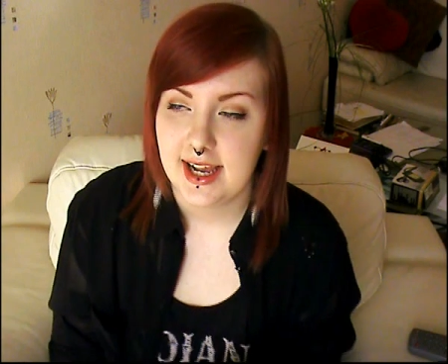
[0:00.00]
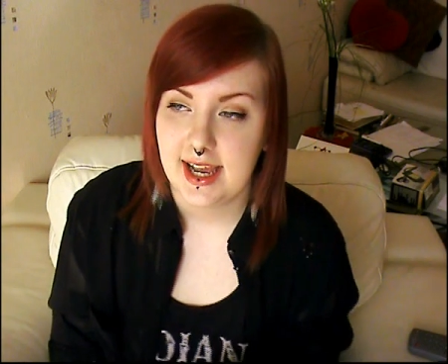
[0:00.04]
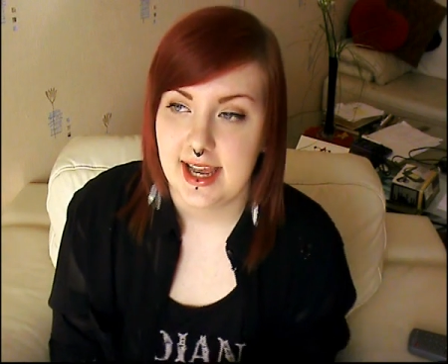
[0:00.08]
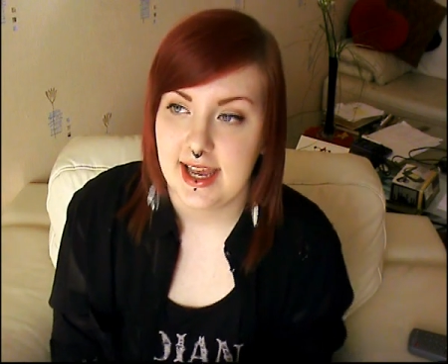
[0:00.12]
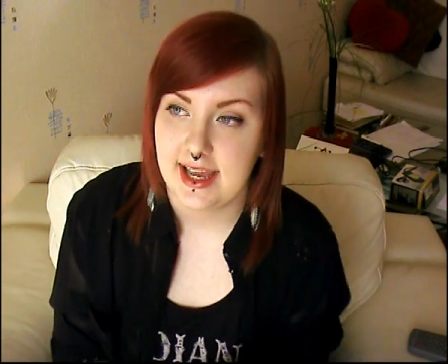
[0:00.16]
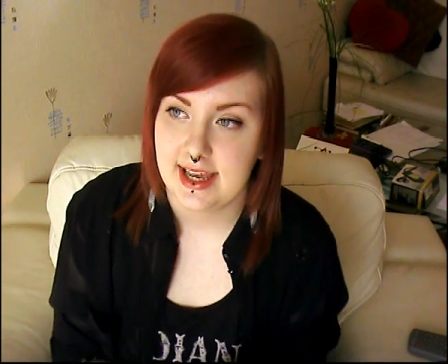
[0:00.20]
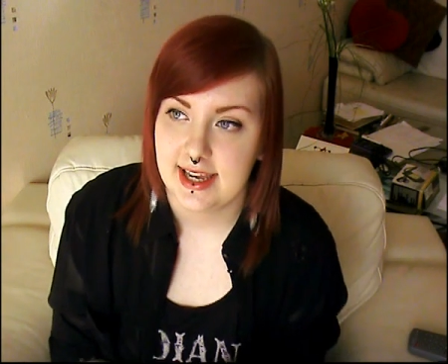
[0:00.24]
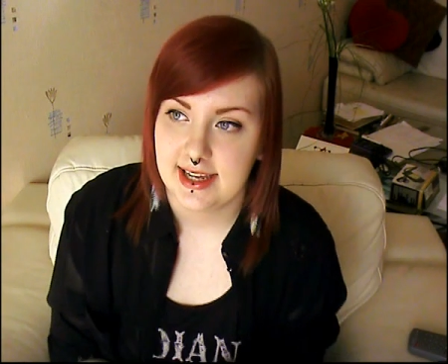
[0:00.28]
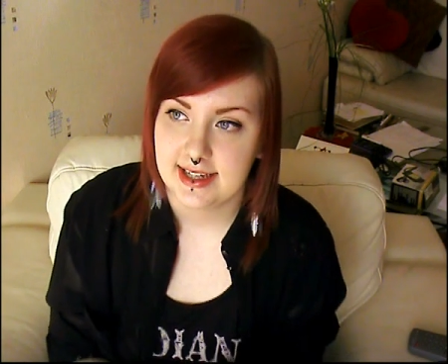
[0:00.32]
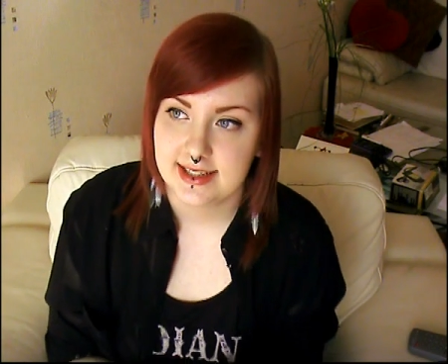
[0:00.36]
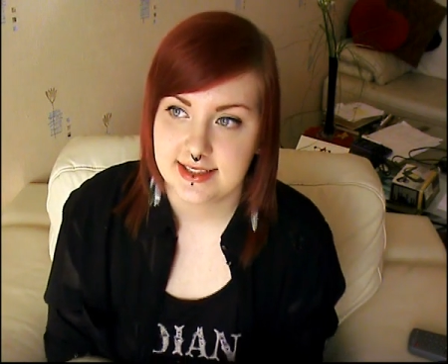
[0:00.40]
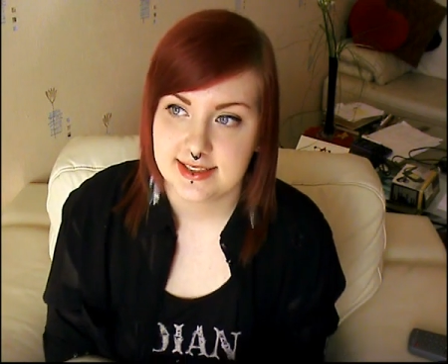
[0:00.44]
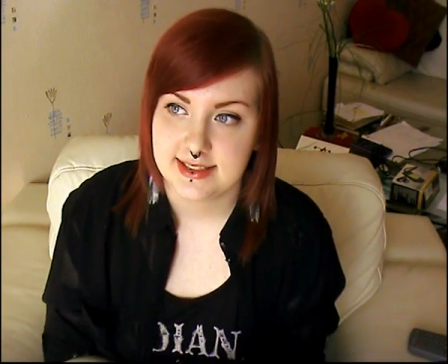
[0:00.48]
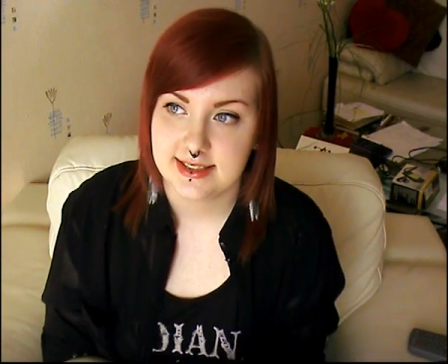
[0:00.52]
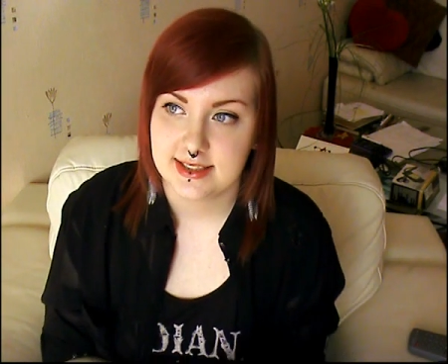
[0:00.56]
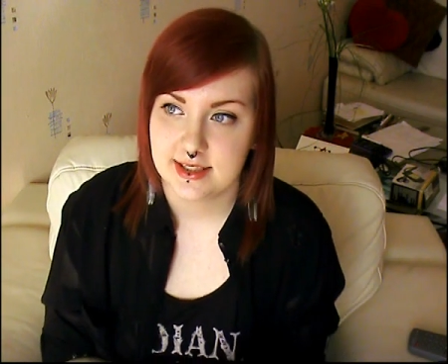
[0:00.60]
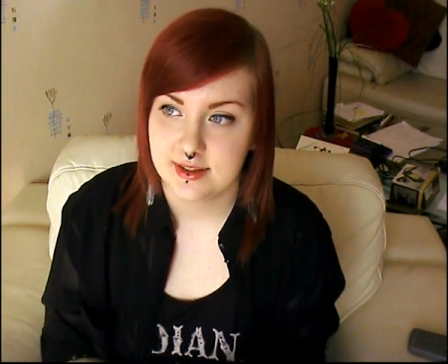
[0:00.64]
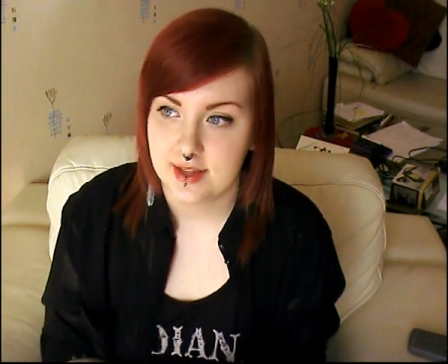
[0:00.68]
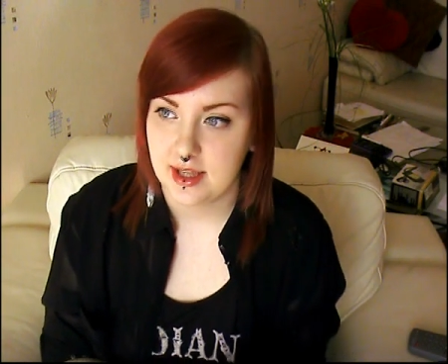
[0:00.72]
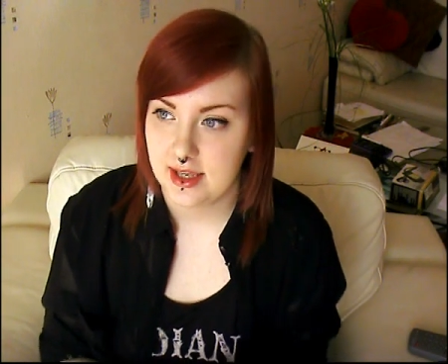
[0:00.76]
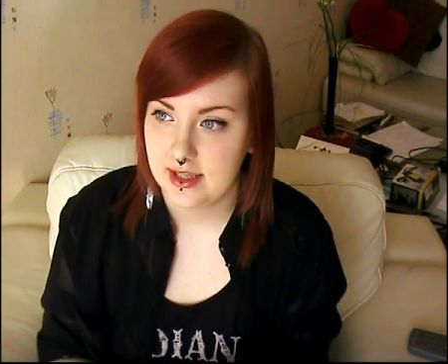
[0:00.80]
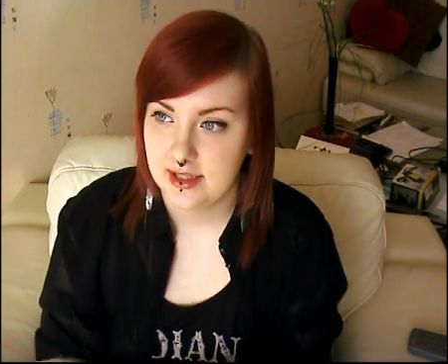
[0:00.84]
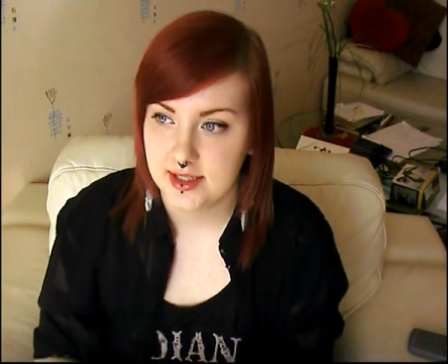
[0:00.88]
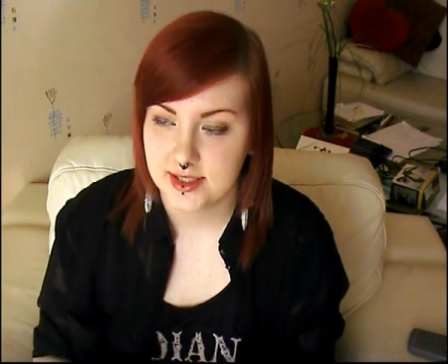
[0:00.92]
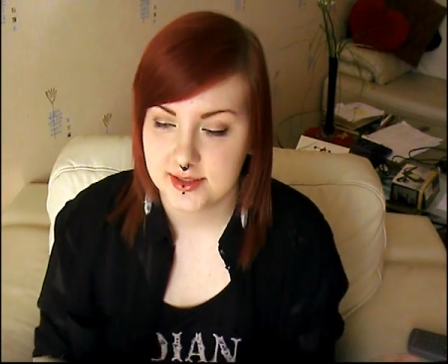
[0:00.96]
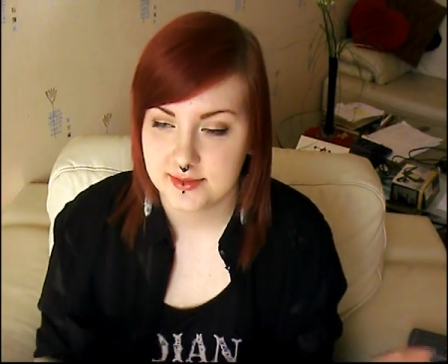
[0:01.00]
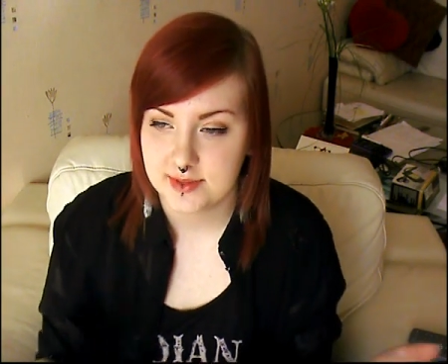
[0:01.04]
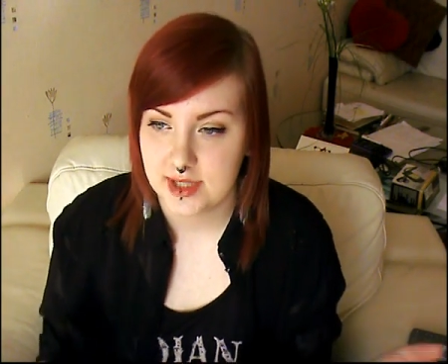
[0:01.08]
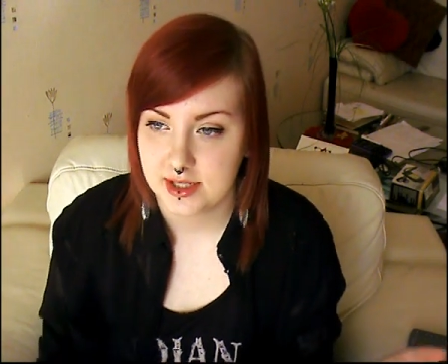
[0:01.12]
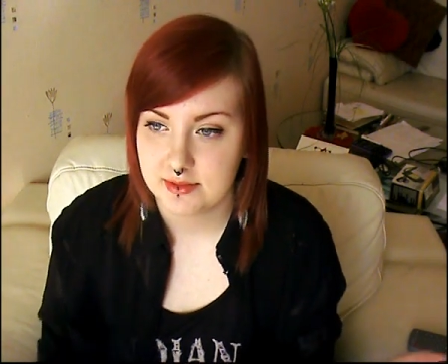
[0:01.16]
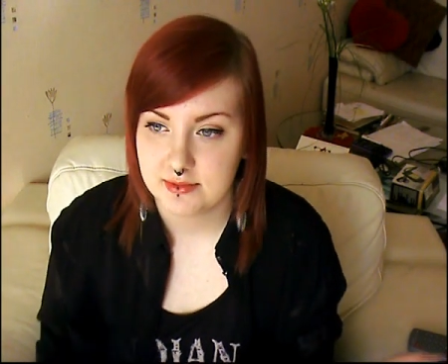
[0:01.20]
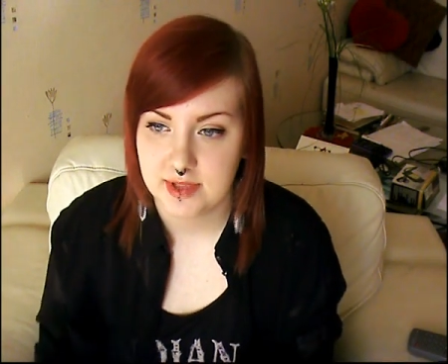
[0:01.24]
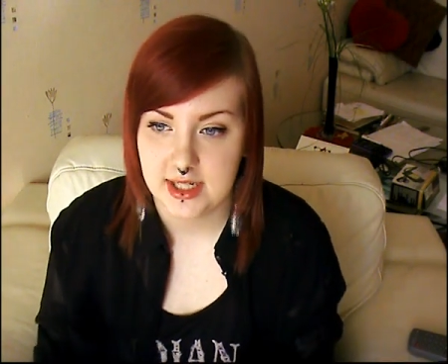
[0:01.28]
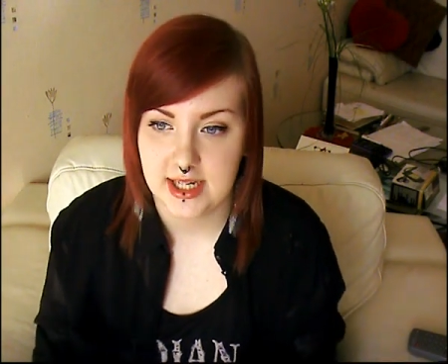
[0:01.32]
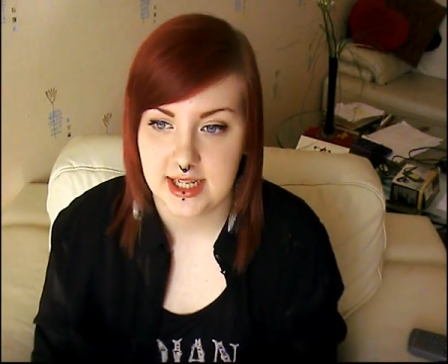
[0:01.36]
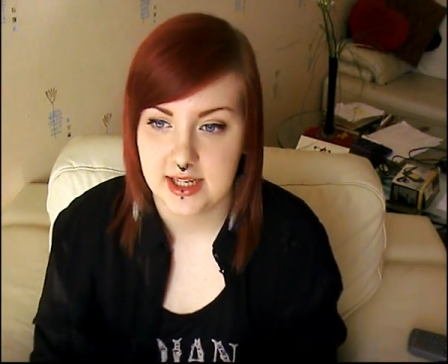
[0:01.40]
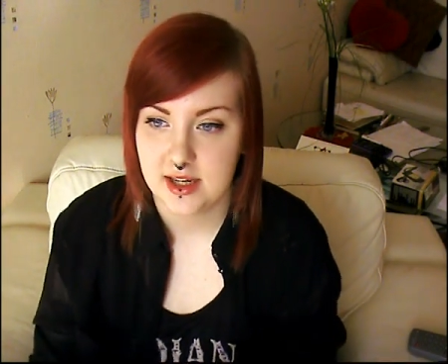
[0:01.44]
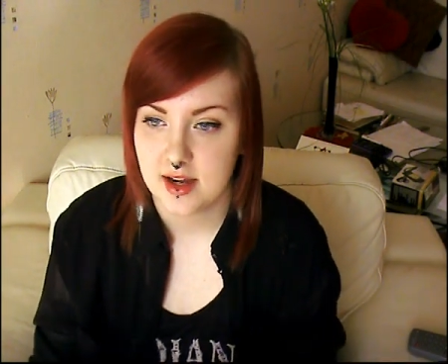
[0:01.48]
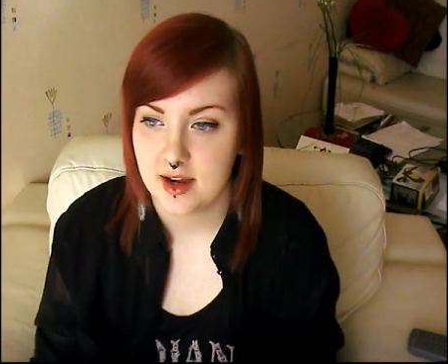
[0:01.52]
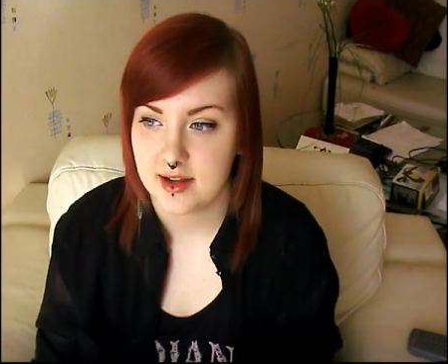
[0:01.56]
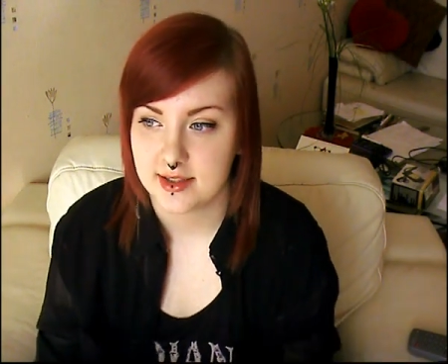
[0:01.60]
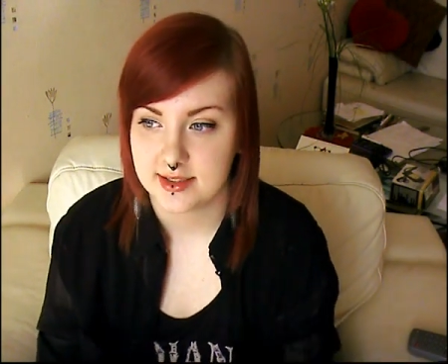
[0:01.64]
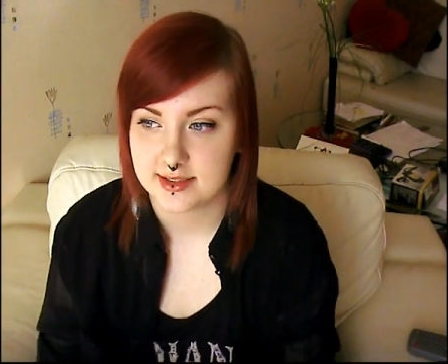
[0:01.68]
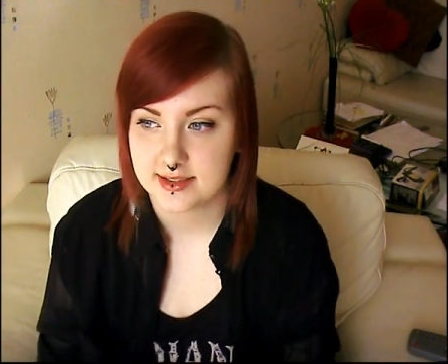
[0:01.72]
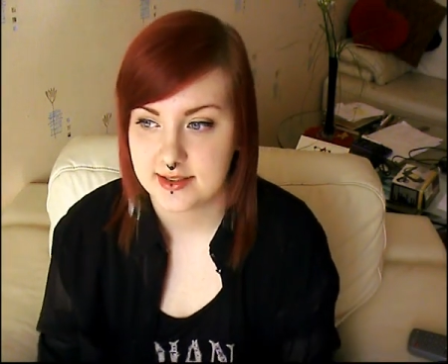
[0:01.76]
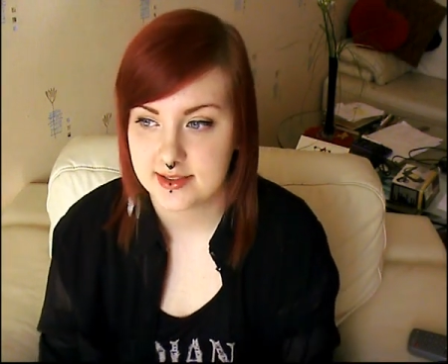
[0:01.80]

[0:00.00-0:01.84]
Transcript: and they they really can't